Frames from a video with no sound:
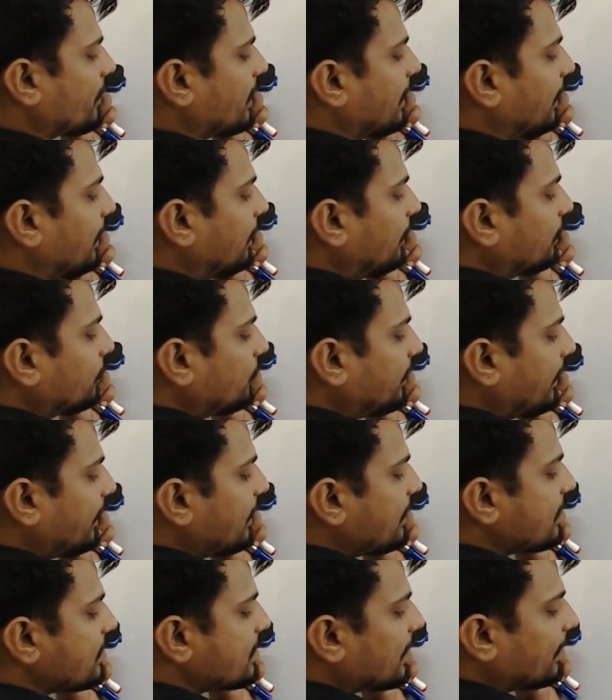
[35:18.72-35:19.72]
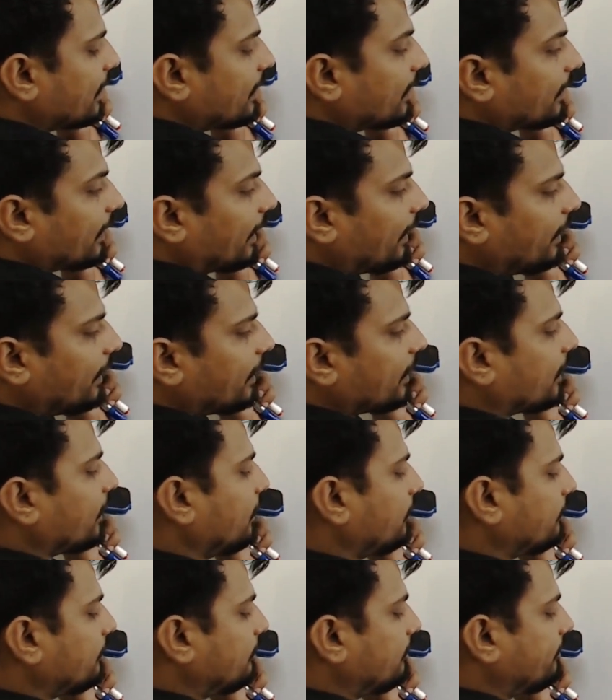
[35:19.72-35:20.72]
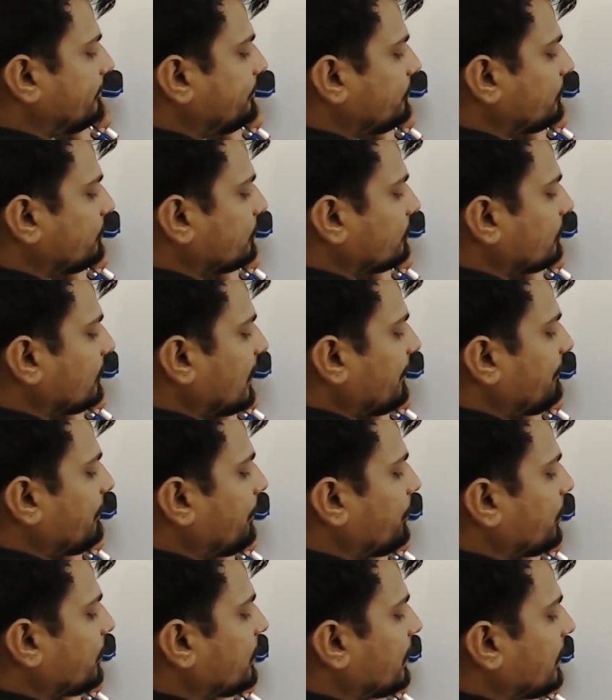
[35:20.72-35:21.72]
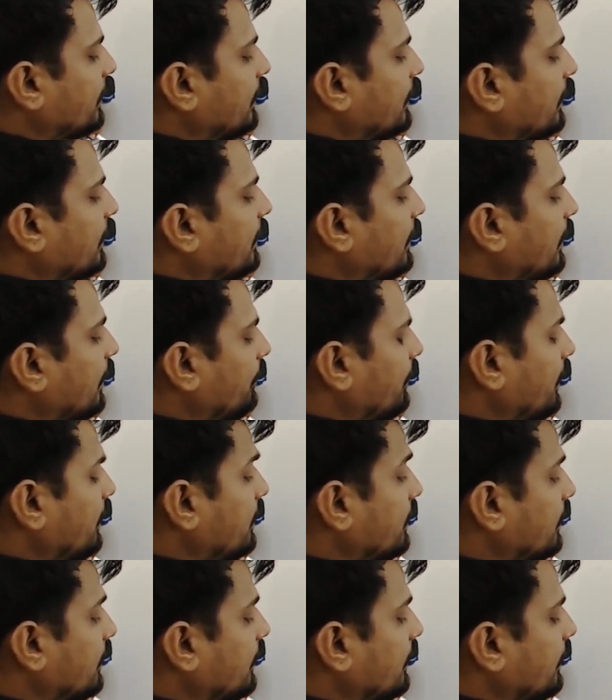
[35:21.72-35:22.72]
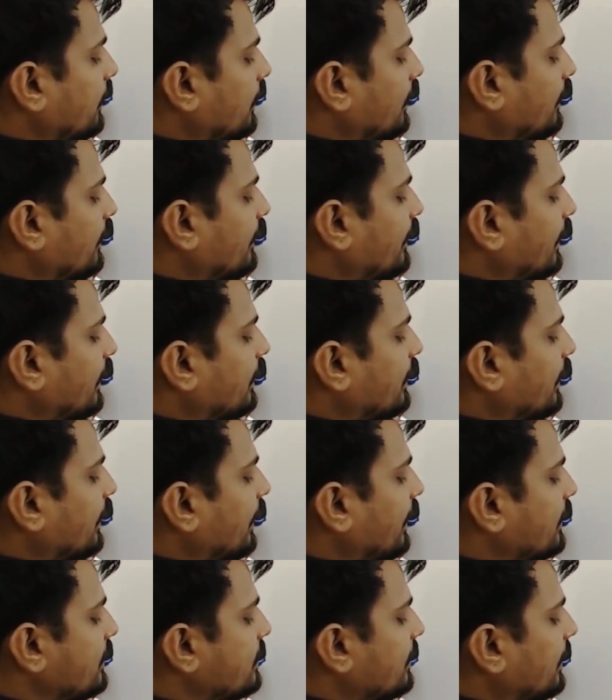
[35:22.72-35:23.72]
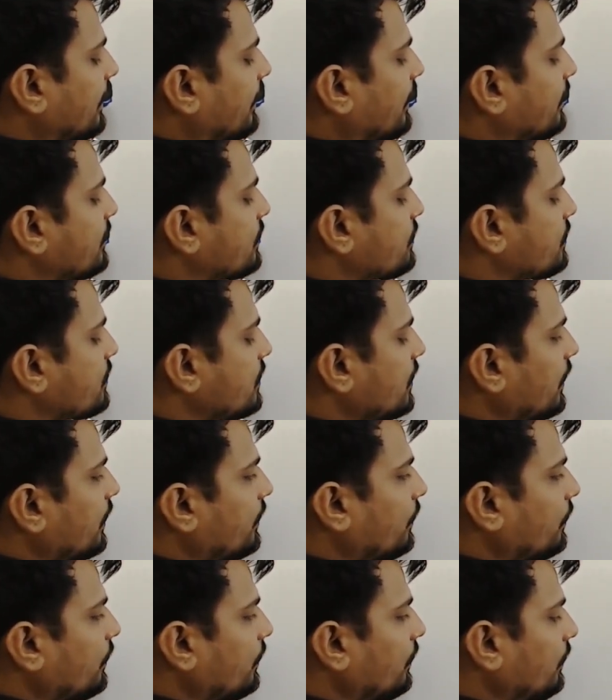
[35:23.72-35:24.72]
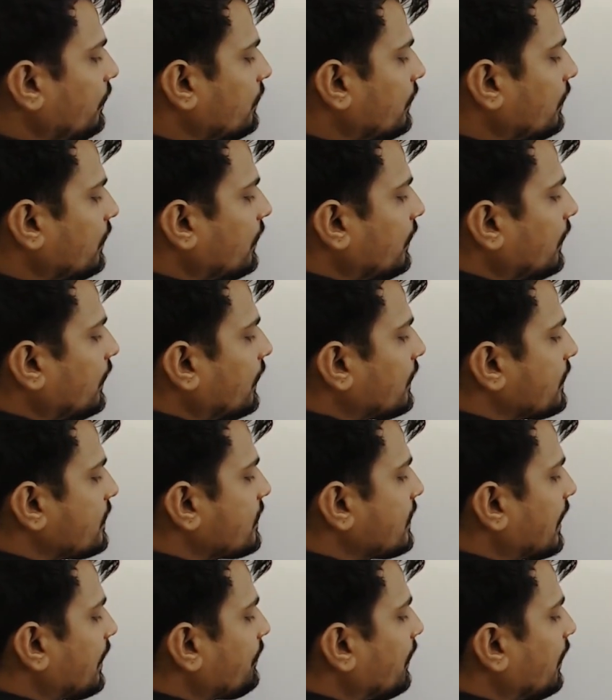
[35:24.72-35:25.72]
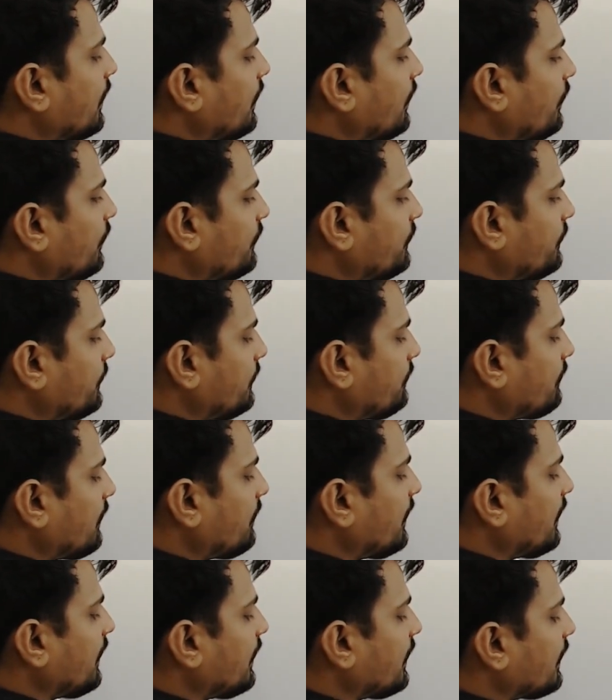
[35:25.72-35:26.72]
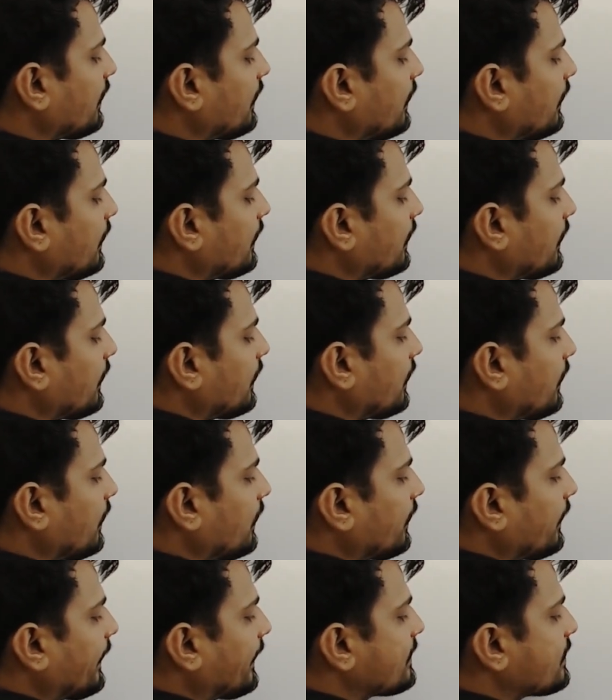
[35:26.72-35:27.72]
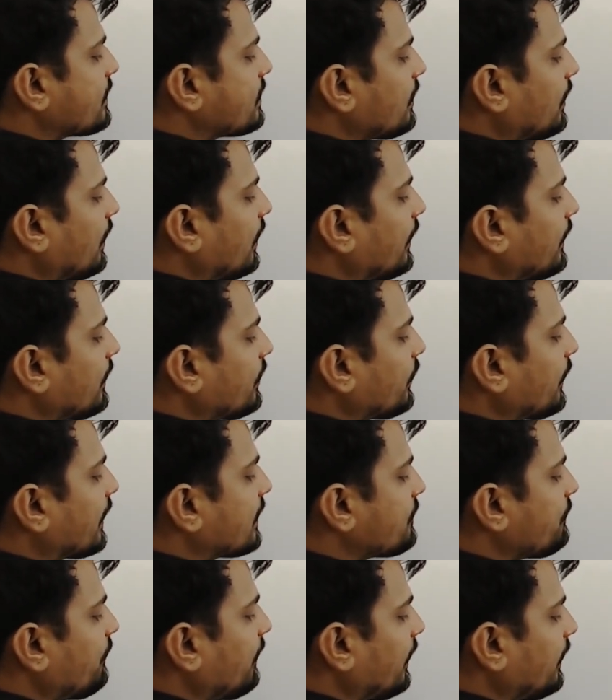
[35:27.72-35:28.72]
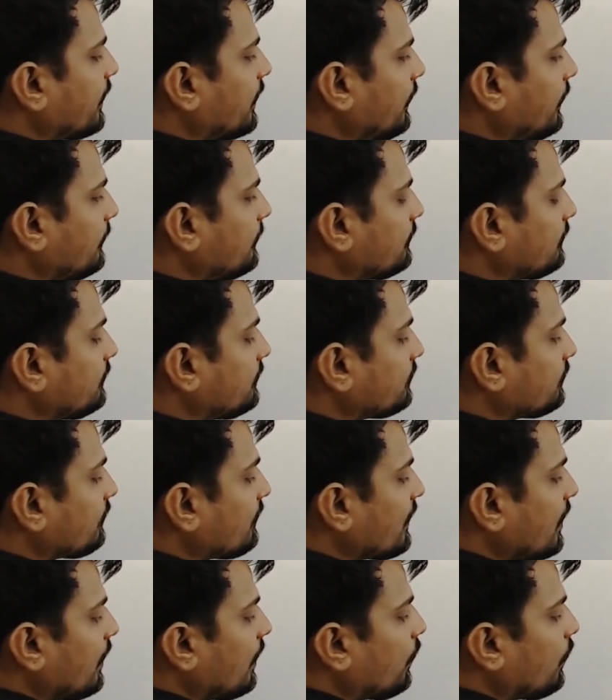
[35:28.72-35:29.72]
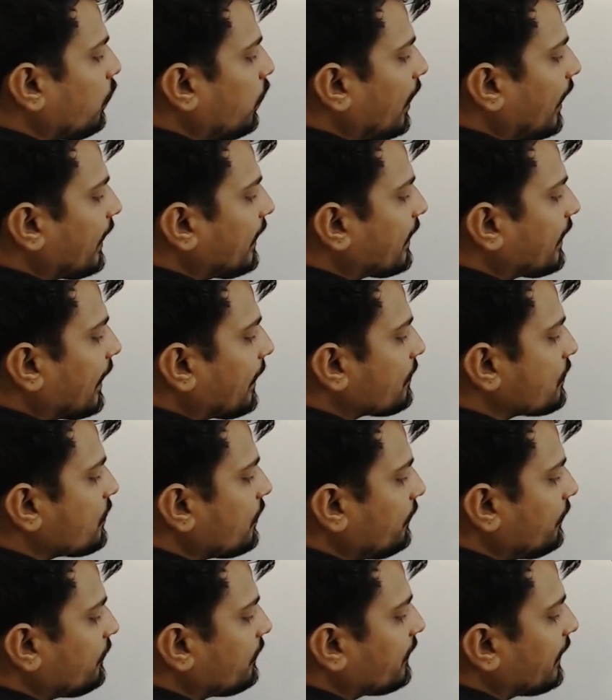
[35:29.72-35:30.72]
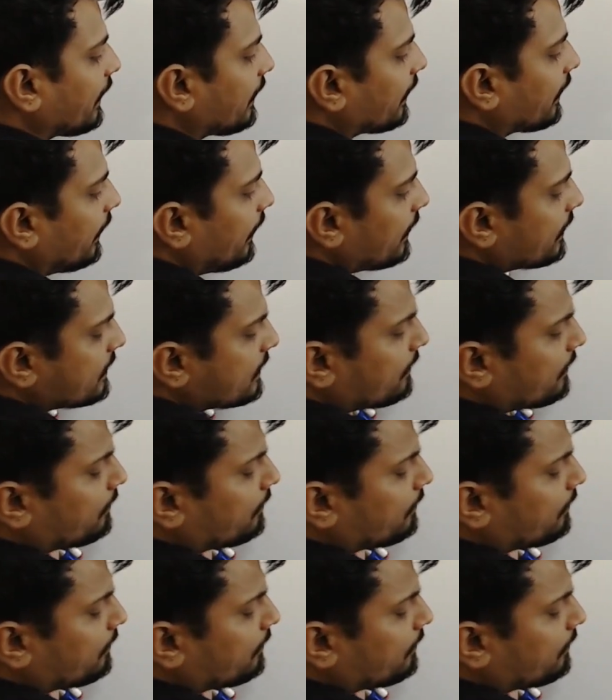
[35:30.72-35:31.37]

So can you just say that area, if I put limit delta x tending to 0, sigma of maybe xi to x final, y times of delta x.